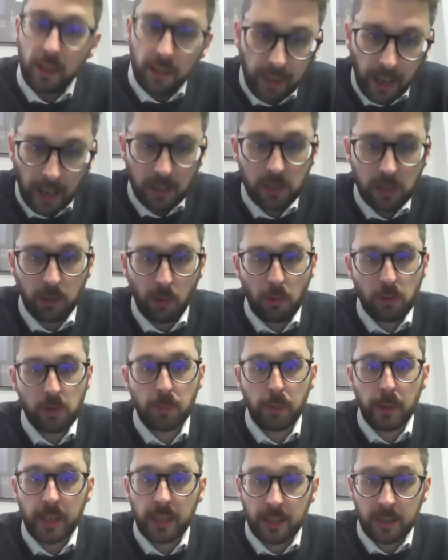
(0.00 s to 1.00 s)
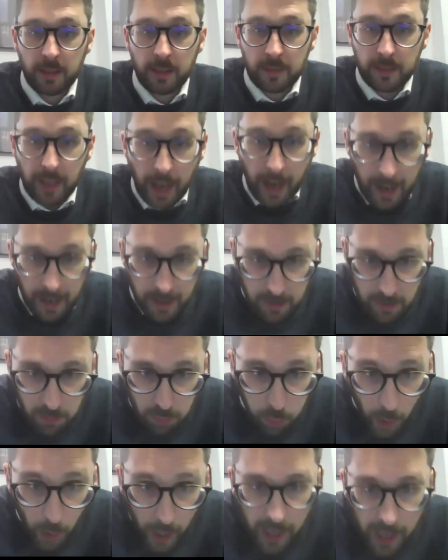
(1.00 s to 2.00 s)
Thanks to our speakers as
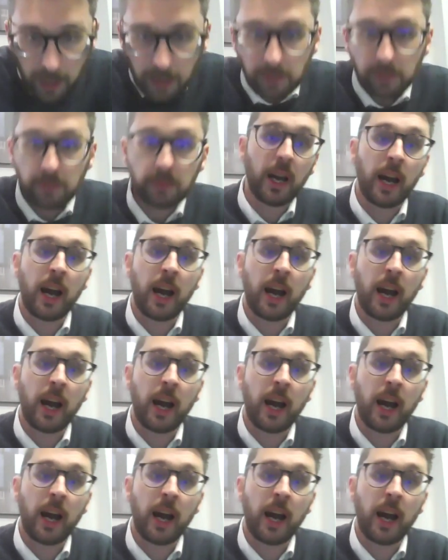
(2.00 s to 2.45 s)
well,